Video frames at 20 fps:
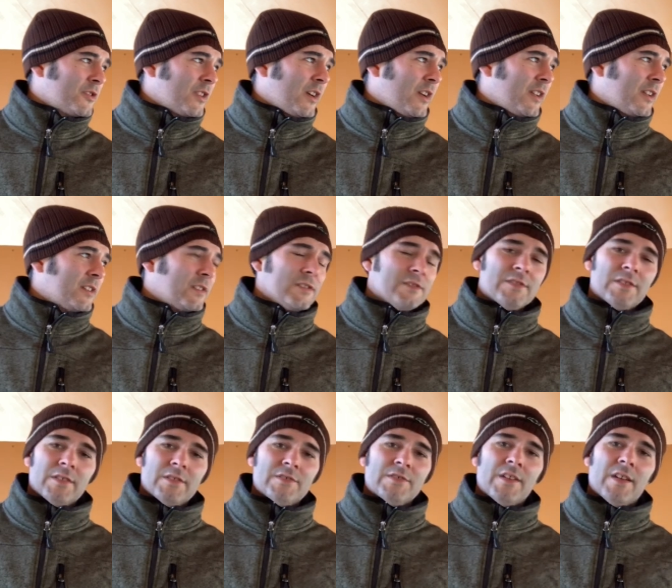to get this
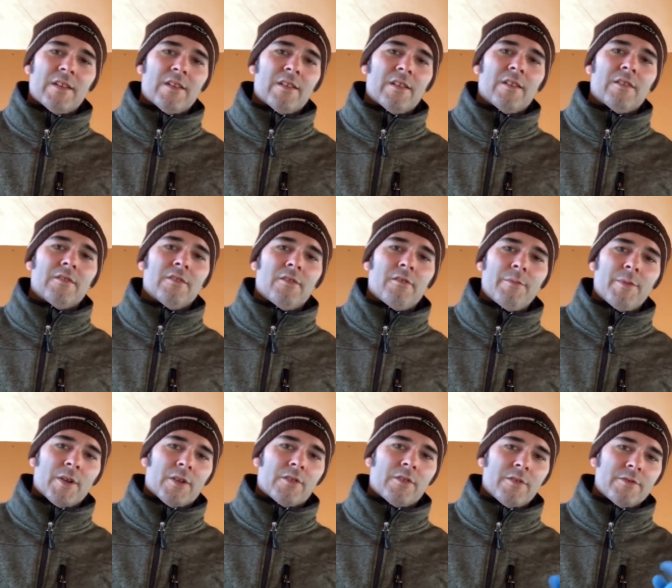thing sighted in a little
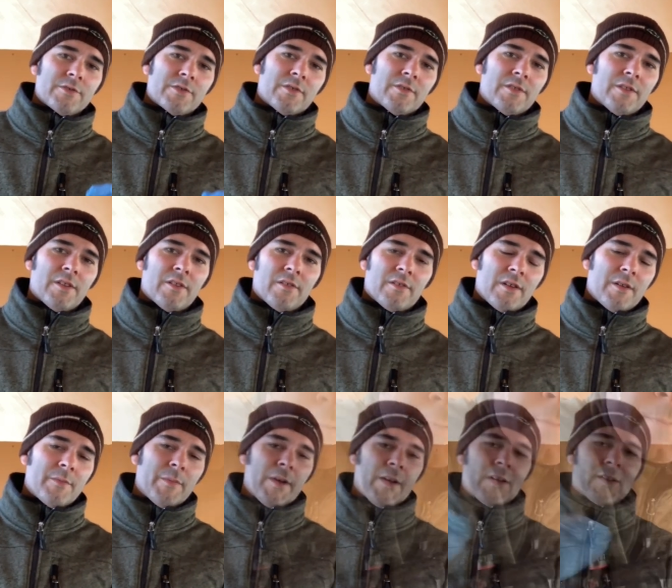bit closer, and then I'll
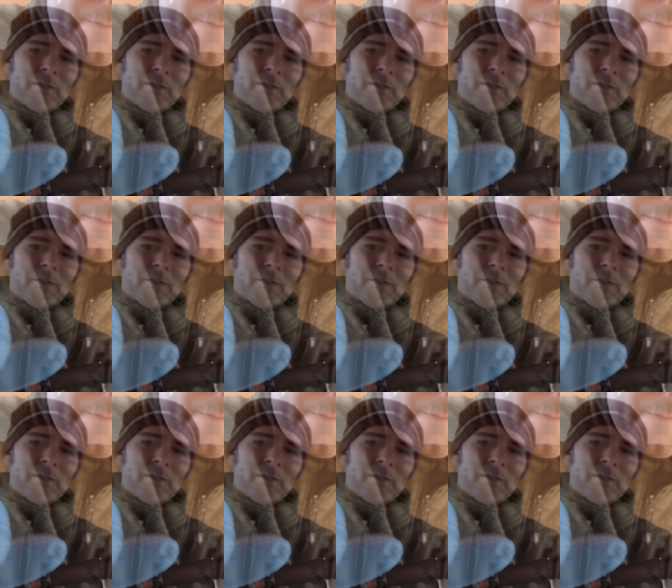come back.